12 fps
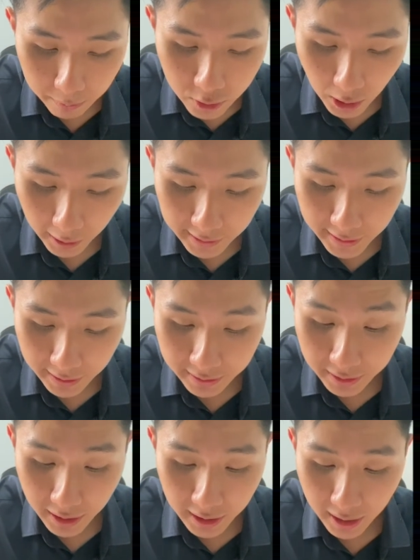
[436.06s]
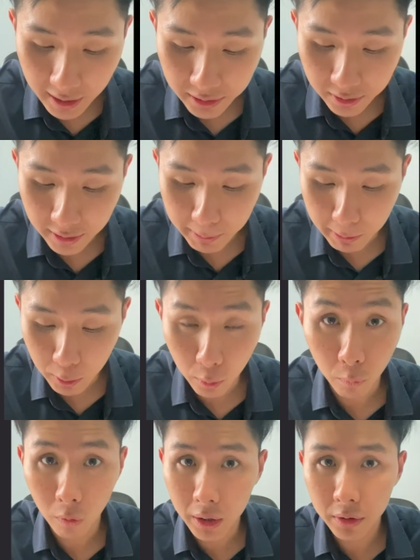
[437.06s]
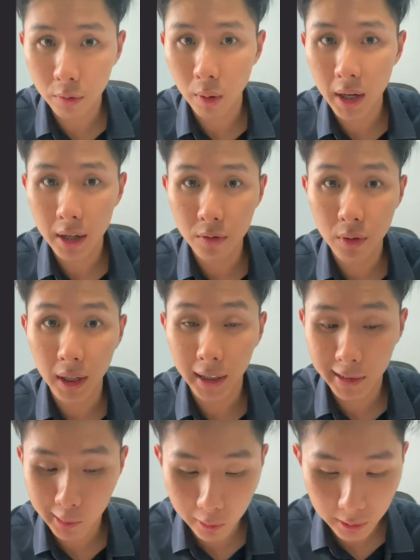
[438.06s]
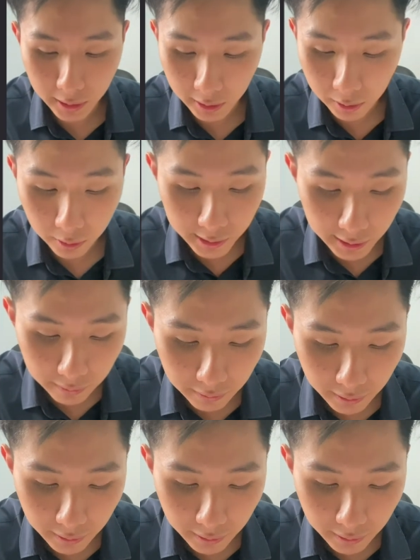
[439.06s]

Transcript: checks that the data enters between 1 to 100 inclusive.